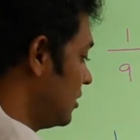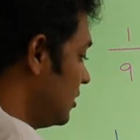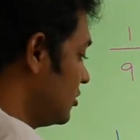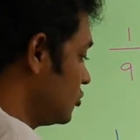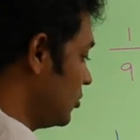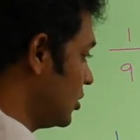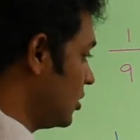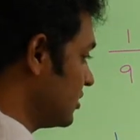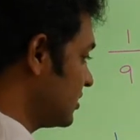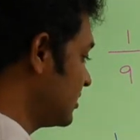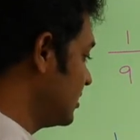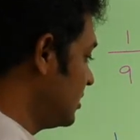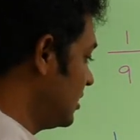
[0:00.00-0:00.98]
So
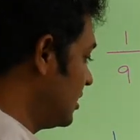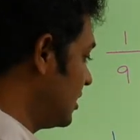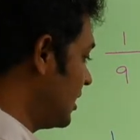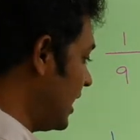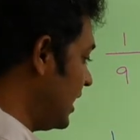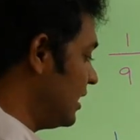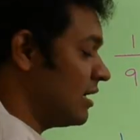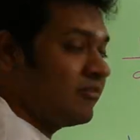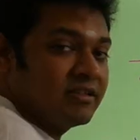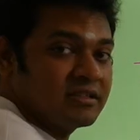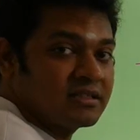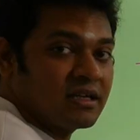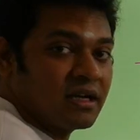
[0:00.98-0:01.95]
because 9
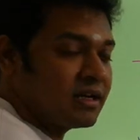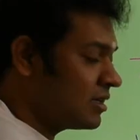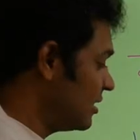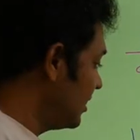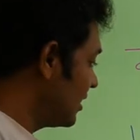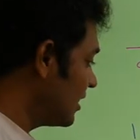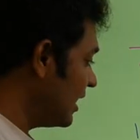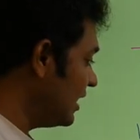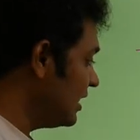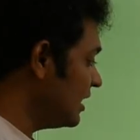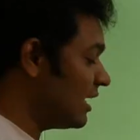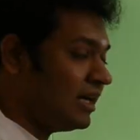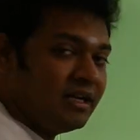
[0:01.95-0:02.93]
11s are
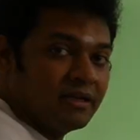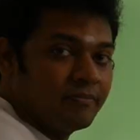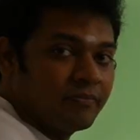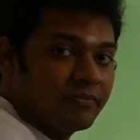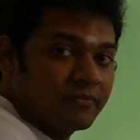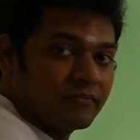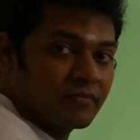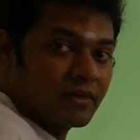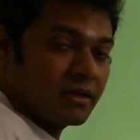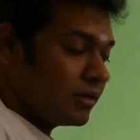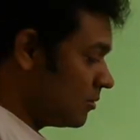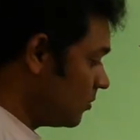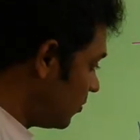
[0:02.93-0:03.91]

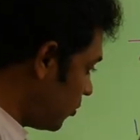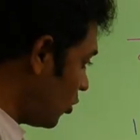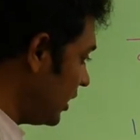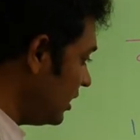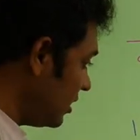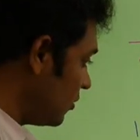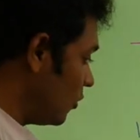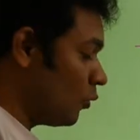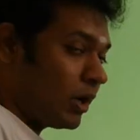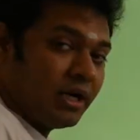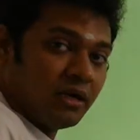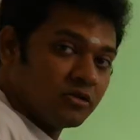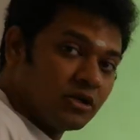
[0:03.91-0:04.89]

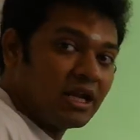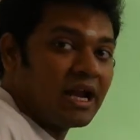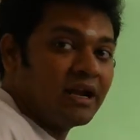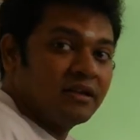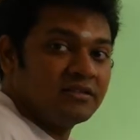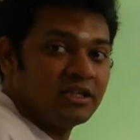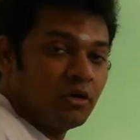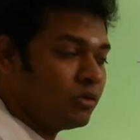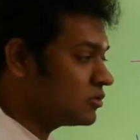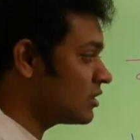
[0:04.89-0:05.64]
99.1, so I'll add 0.